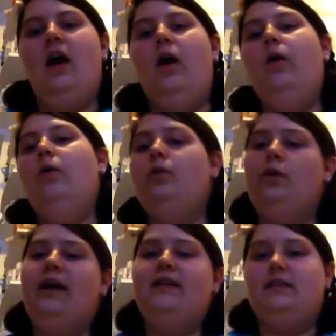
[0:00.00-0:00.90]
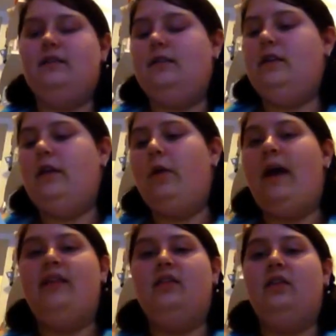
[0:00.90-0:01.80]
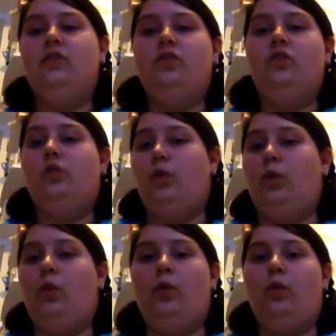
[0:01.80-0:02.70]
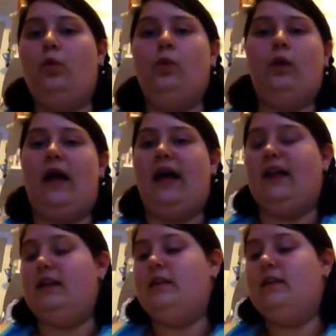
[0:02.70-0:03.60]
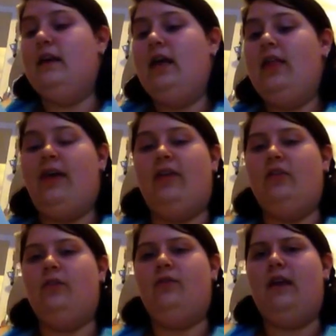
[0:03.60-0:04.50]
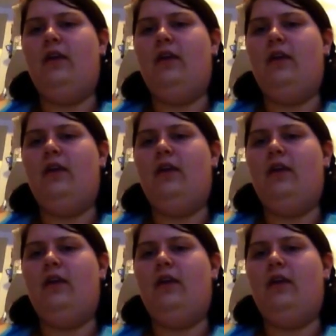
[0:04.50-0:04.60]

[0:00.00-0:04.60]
"Oh, I did, you know, acting at school and that sort of thing.